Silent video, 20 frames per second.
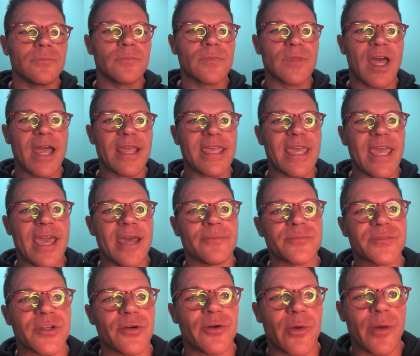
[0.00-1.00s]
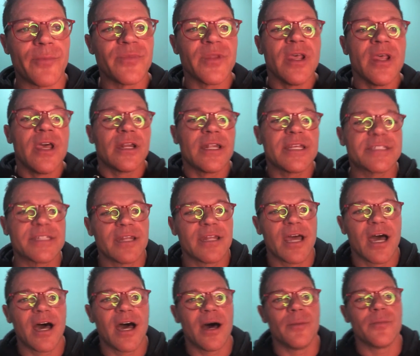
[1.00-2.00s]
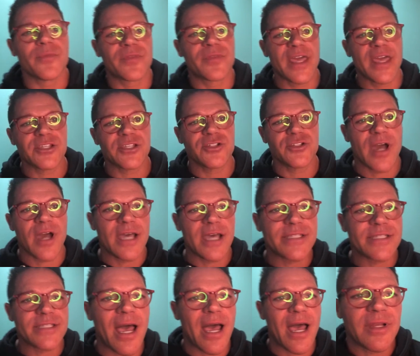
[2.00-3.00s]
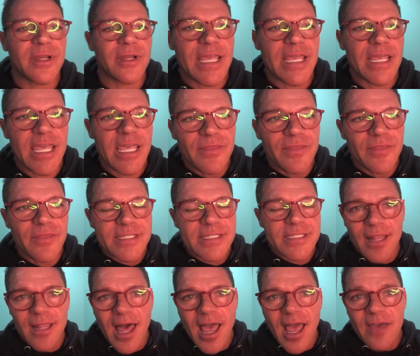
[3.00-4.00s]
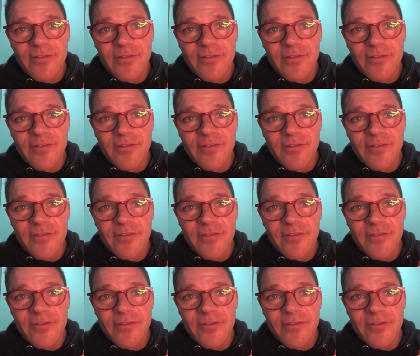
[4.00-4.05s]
I can't. So anyway, listen, thanks you guys. I'm going to end this live.